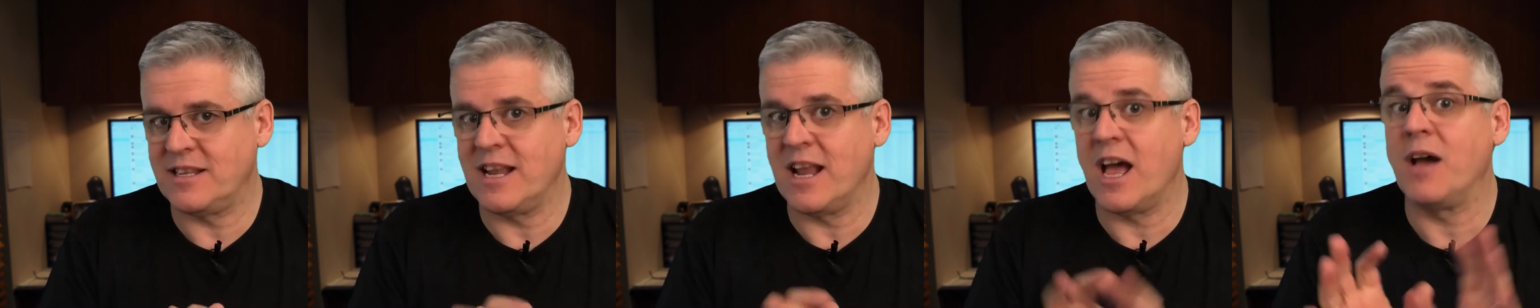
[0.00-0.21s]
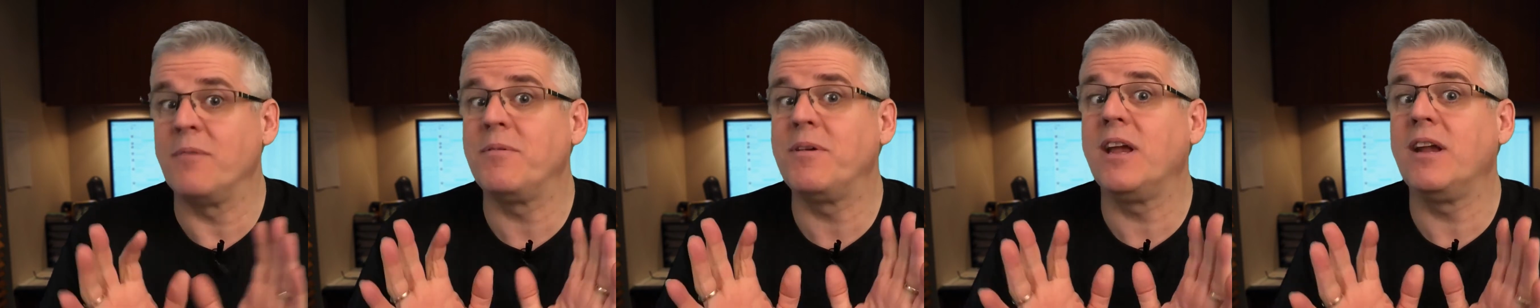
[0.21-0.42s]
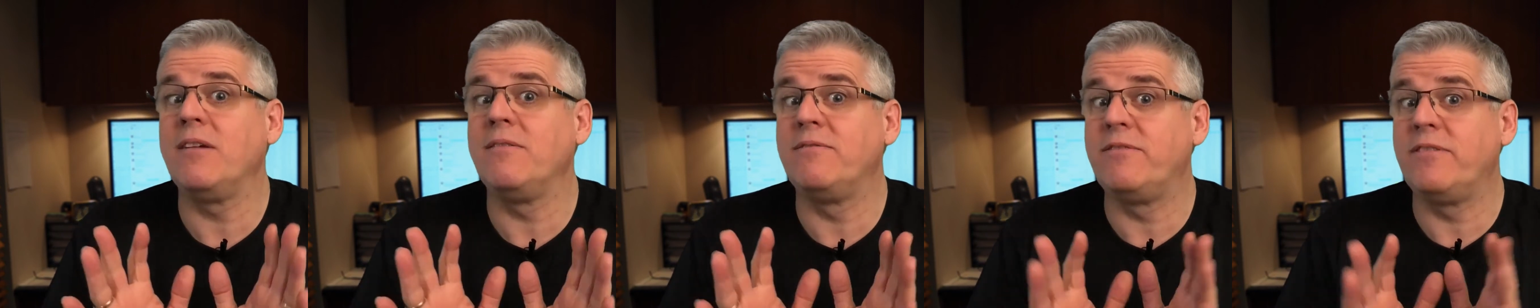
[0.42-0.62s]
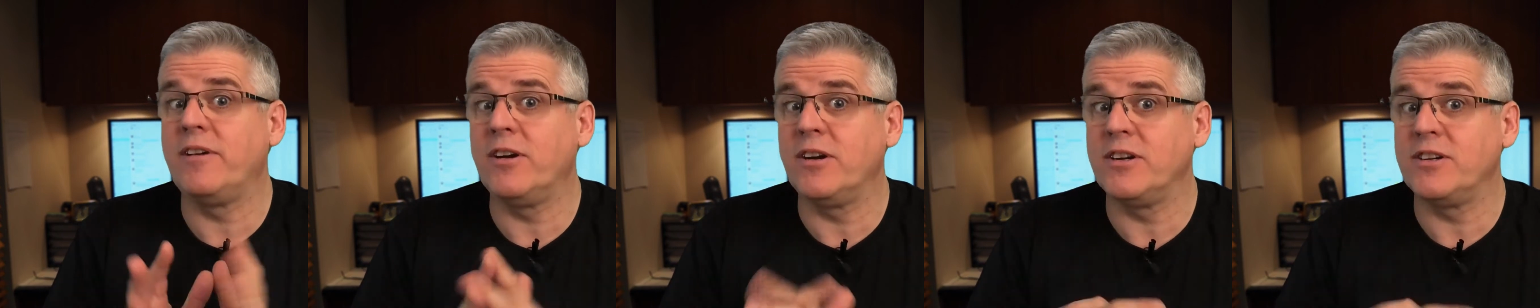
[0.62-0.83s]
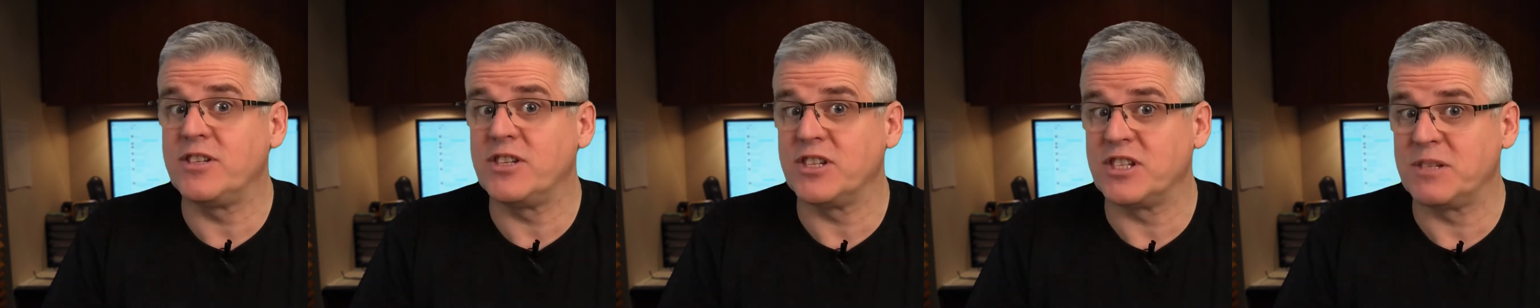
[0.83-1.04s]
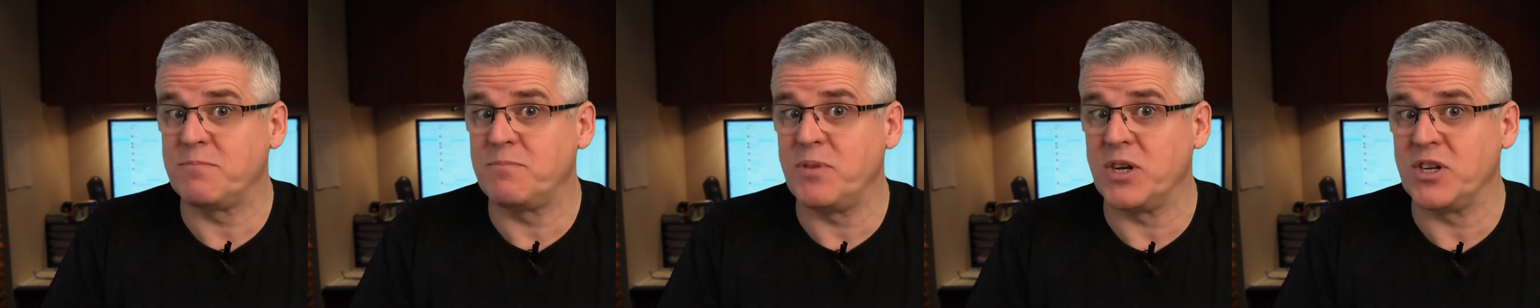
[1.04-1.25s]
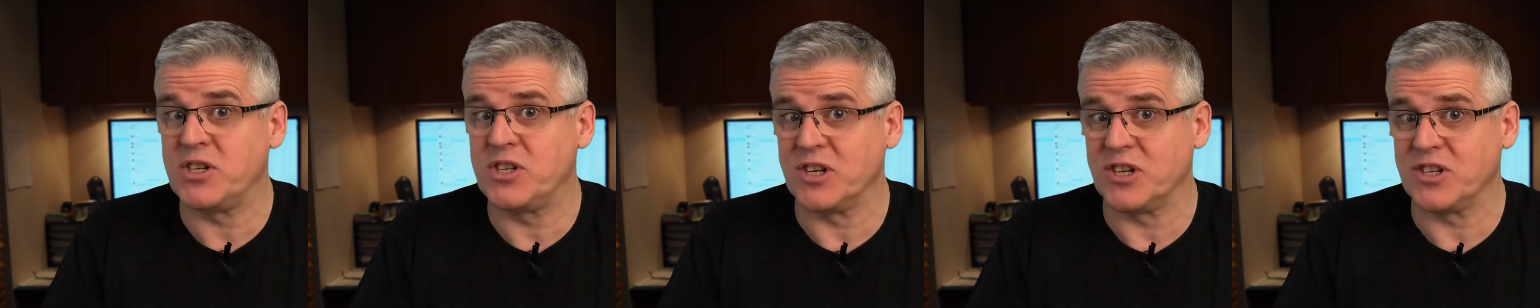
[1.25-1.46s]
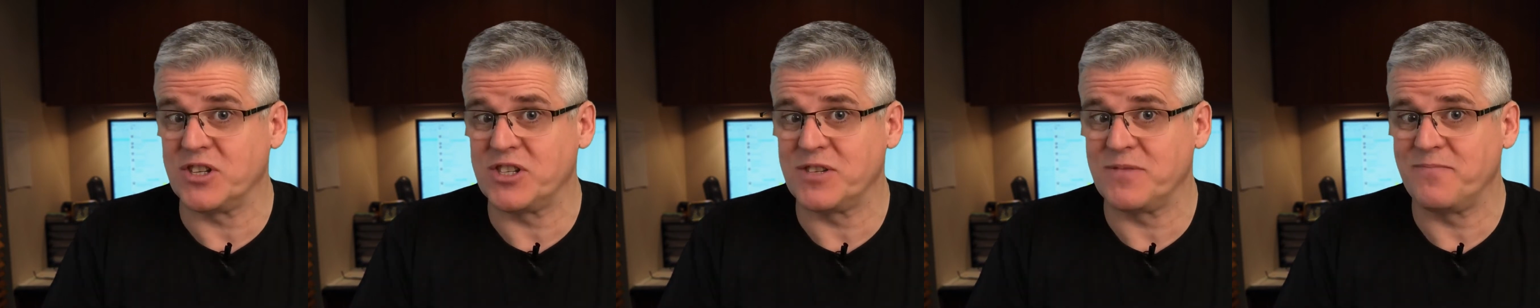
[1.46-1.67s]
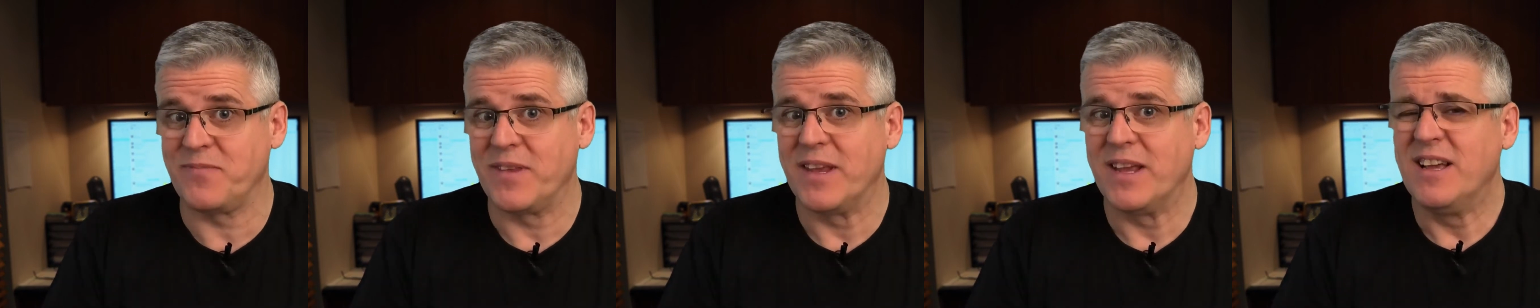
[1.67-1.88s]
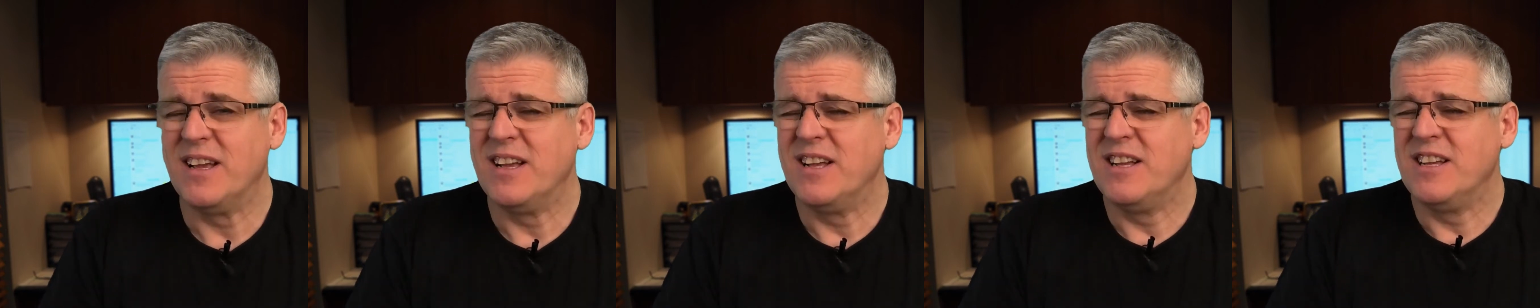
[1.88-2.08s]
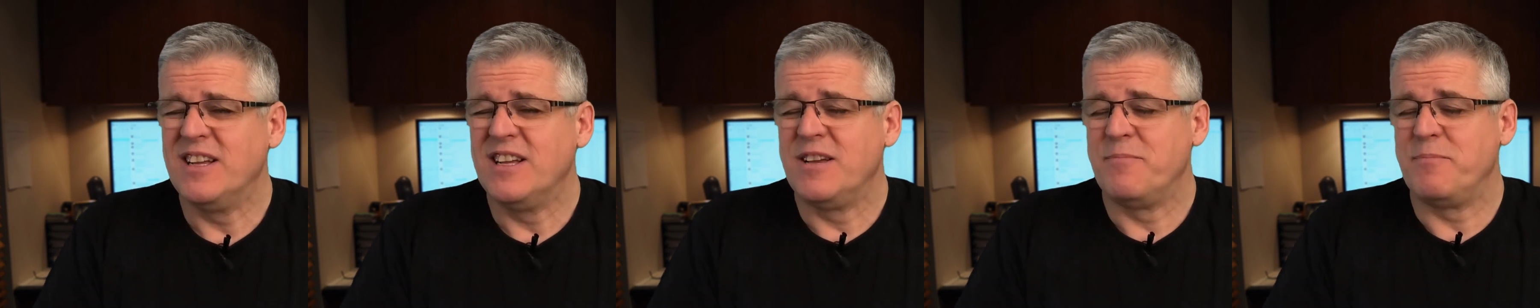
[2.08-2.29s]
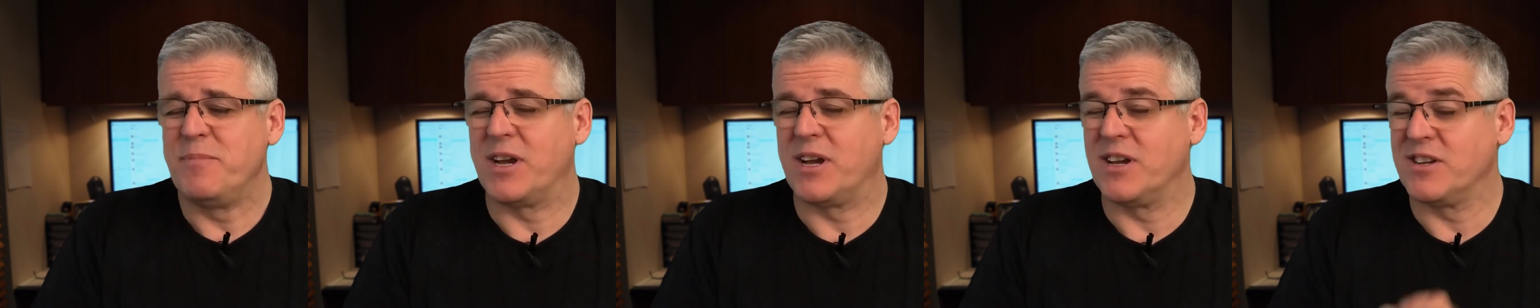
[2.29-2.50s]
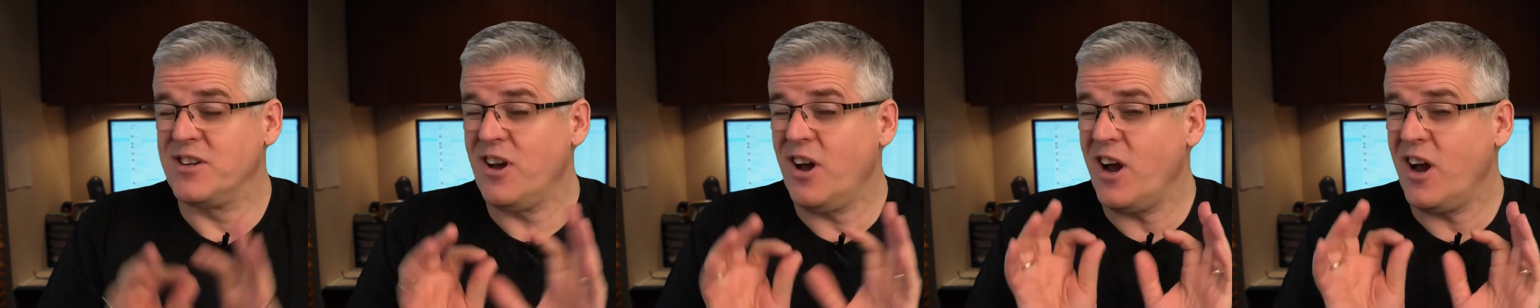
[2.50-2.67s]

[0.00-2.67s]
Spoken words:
Now I'm getting very suspicious because